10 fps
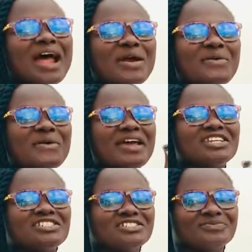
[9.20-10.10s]

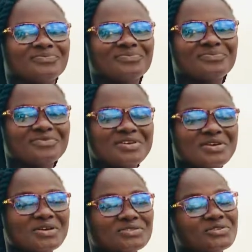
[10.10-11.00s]
variation.
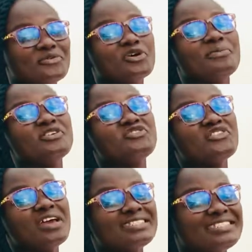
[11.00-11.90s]
So we'll be
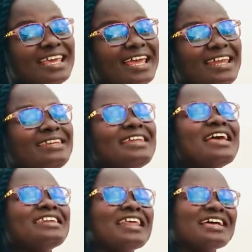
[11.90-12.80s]
treating
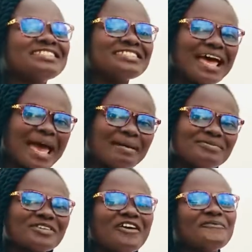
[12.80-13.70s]
the types
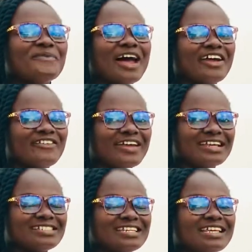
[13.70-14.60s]
of
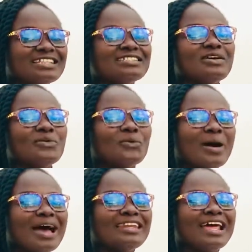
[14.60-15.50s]
variation
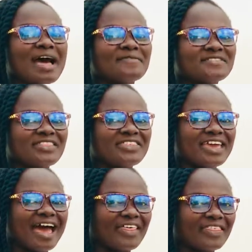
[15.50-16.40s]
one after the
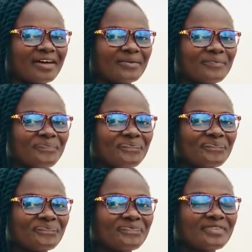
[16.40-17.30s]
other.
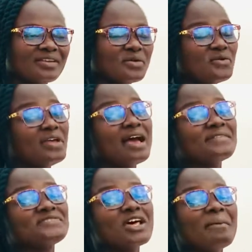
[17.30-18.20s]
We have
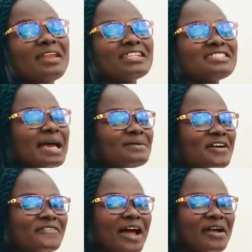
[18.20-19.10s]
so many types
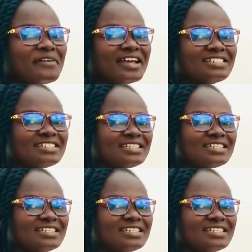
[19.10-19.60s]
of variation,